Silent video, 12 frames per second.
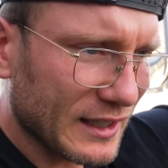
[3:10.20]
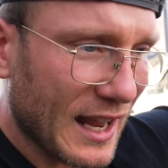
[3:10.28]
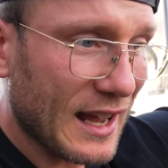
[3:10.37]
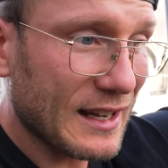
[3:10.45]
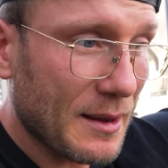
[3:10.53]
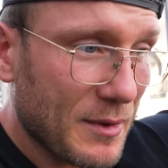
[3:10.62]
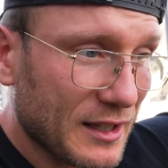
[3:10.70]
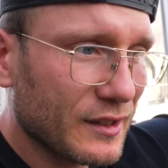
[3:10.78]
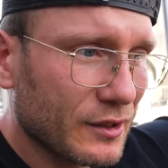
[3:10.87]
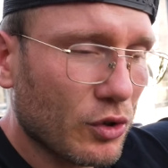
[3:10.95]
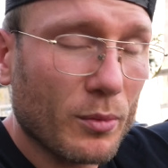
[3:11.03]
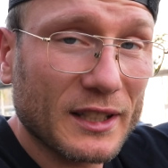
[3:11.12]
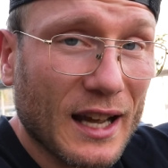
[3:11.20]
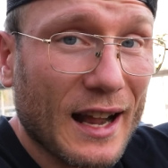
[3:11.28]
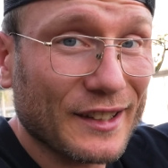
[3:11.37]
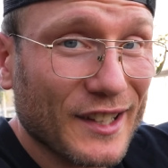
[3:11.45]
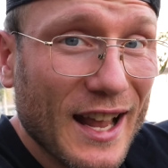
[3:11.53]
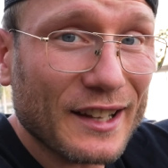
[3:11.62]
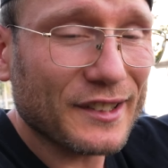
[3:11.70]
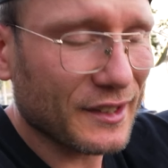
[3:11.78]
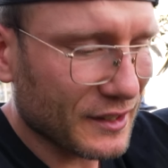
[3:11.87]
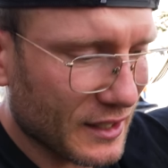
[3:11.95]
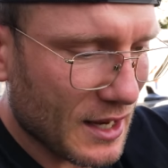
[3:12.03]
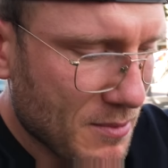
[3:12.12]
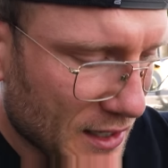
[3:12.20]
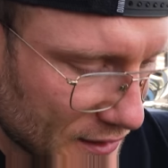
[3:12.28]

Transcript: the person who gave me this comment first, or